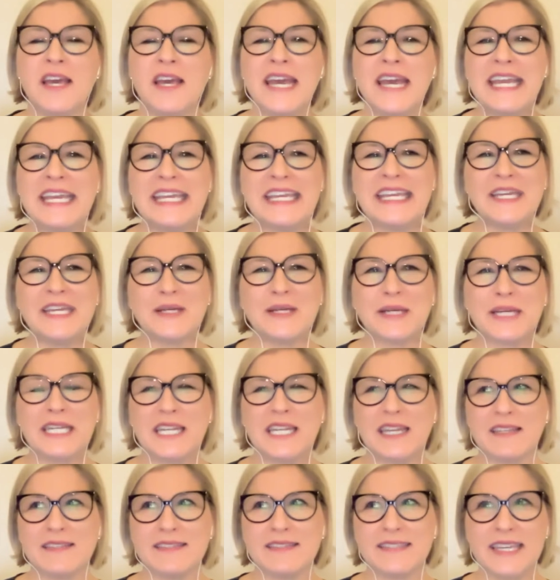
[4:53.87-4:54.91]
here in
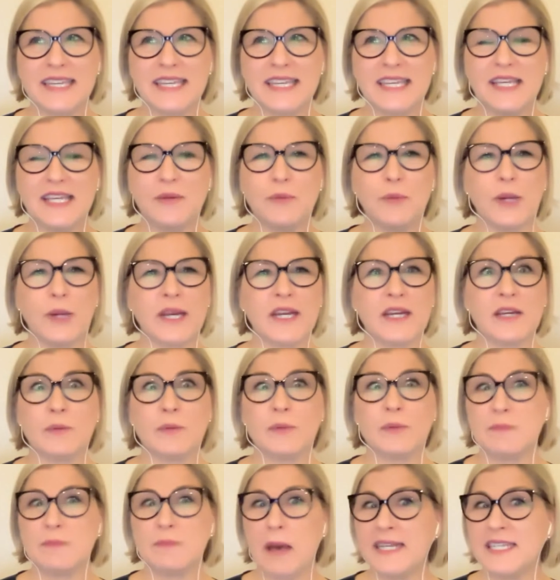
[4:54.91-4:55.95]
Helsinki, where it
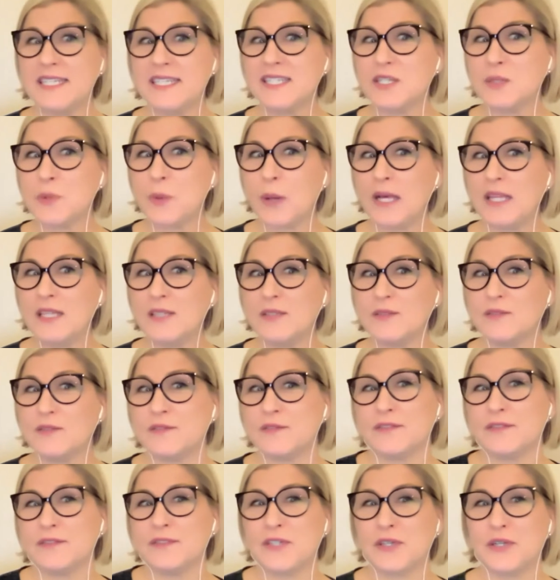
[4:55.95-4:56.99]
was minus 12
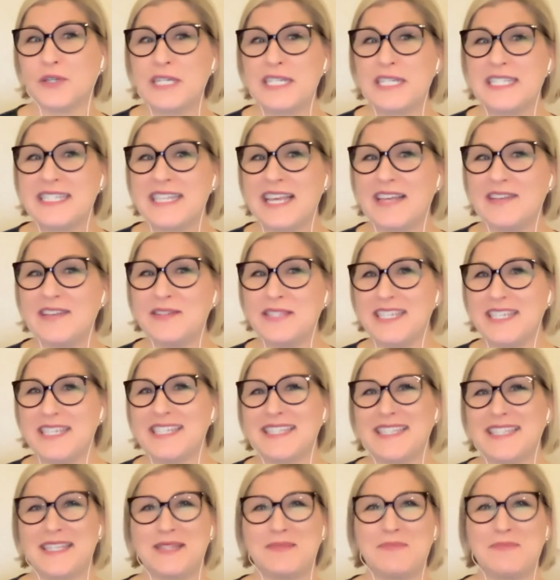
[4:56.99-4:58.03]
degrees
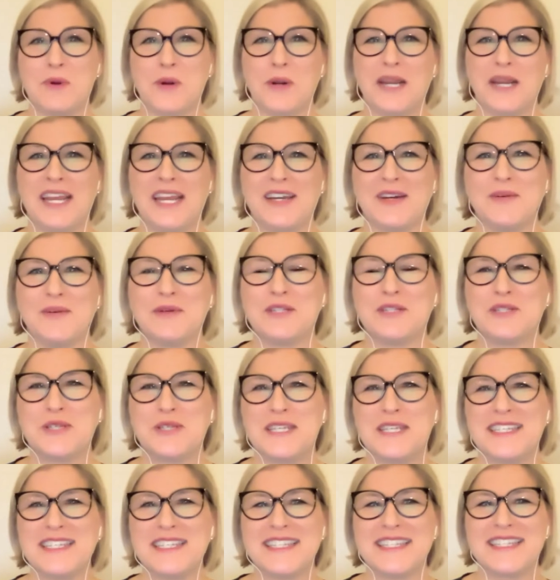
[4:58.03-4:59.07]
Celsius this morning, which
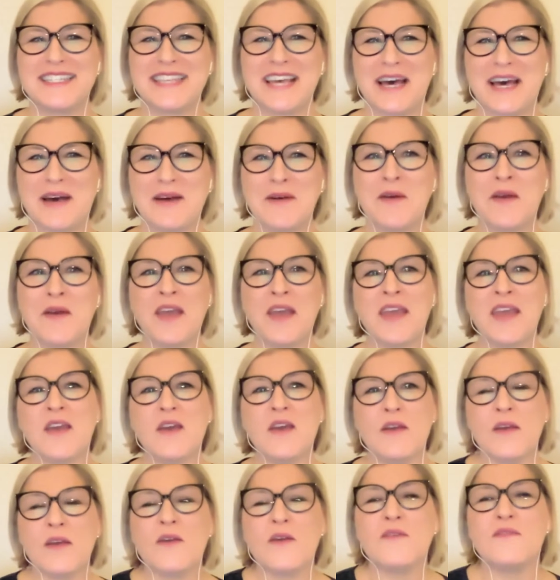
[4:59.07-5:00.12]
is
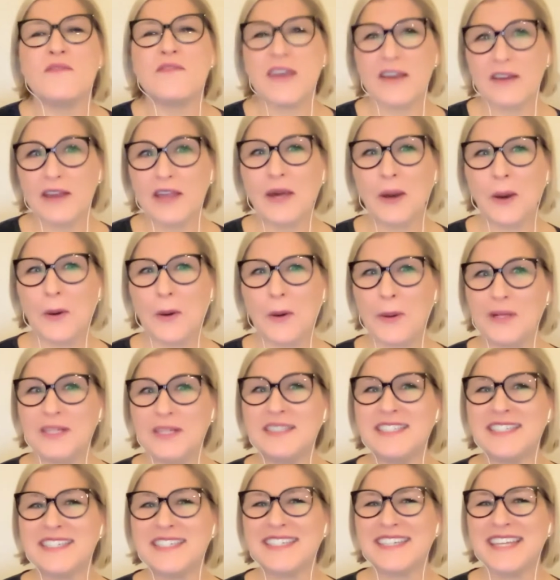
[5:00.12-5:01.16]
very
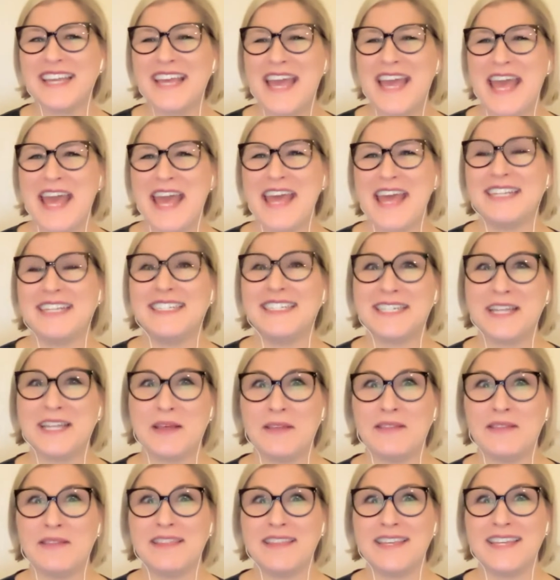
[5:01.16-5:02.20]
cold. And
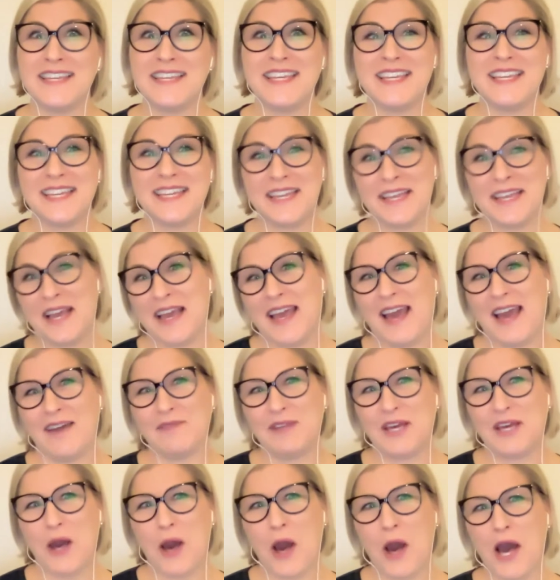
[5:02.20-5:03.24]

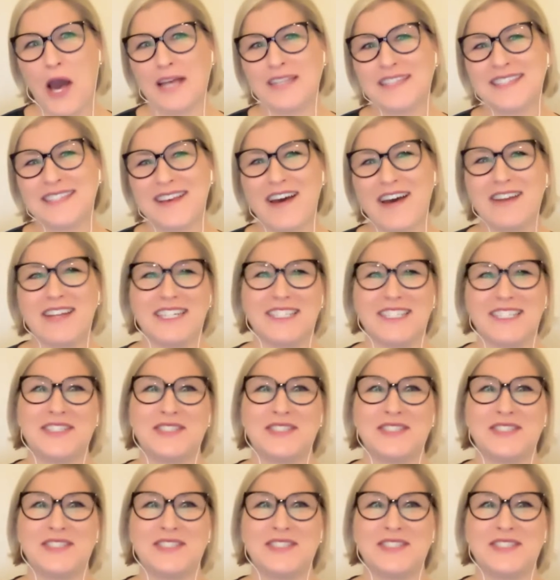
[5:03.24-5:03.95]
having a hot sauna to